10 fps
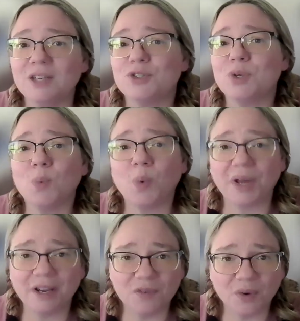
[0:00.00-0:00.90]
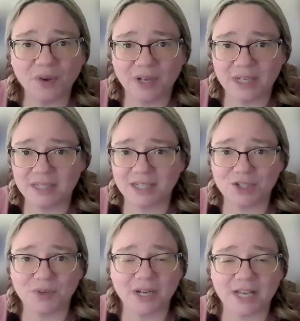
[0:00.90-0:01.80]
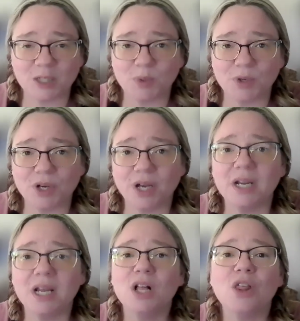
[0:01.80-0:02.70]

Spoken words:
So whatever it is that you're an expert on,